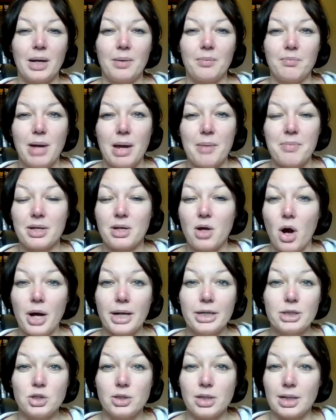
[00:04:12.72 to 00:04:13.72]
maybe go
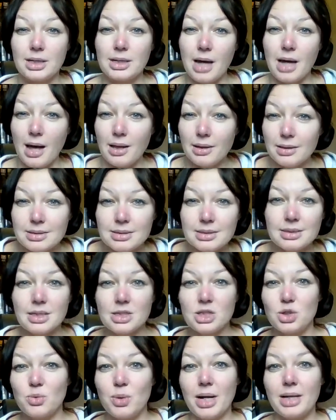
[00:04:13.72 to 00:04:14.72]
into the colors
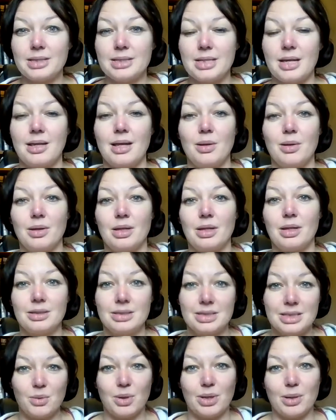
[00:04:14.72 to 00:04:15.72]
that you want, and then
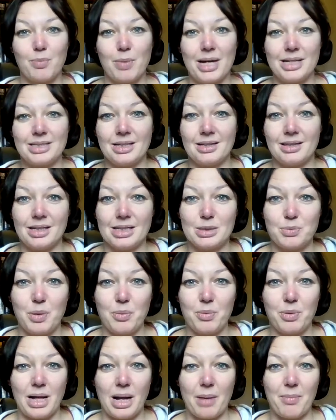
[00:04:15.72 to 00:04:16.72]
see what amazing things
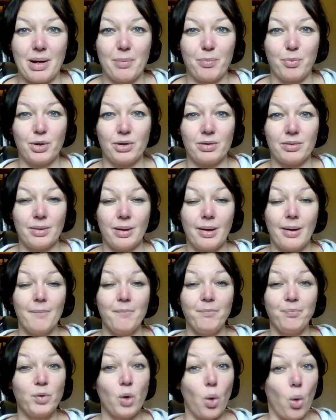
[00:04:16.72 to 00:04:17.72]
people come up with.
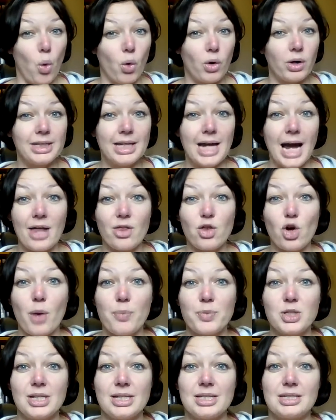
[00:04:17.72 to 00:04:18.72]
Or the other
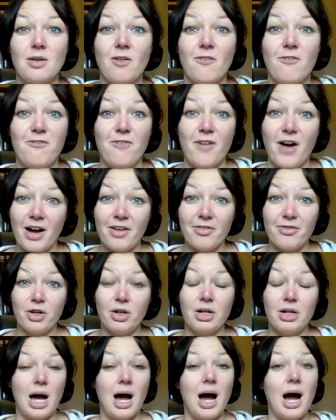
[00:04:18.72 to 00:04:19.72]
option is
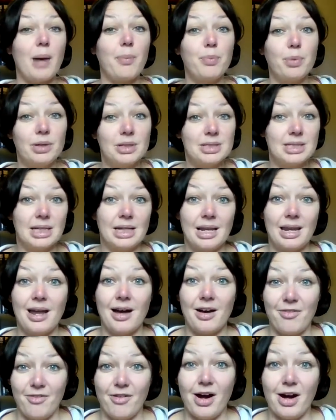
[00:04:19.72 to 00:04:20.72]
Fiverr. Now, I personally
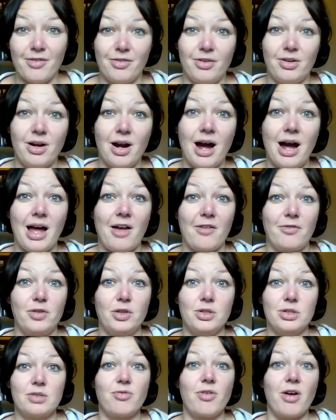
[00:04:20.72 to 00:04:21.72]
love Fiverr. I have
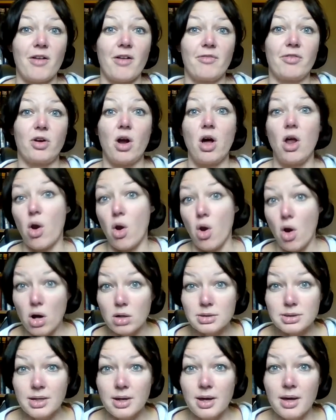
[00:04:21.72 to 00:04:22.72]
used Fiverr a lot.